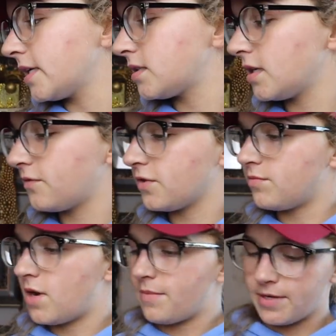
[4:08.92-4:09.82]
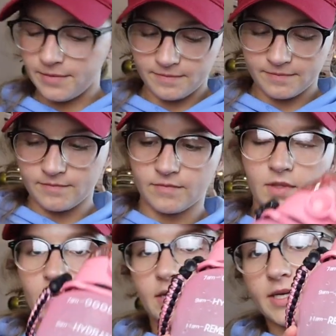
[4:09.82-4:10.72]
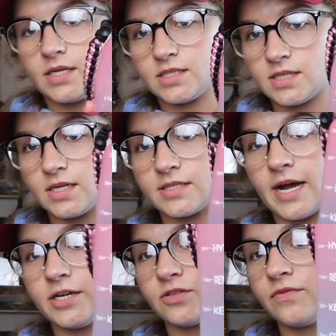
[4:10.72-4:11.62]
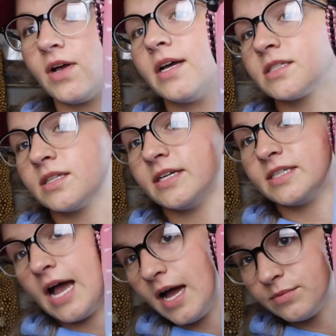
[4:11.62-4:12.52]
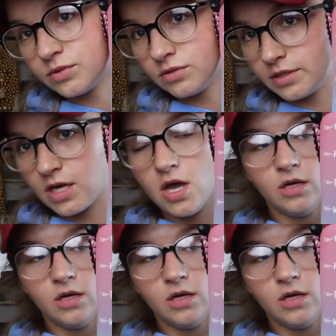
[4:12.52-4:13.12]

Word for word: Next thing from Mama is this Hydro Flask that is absolutely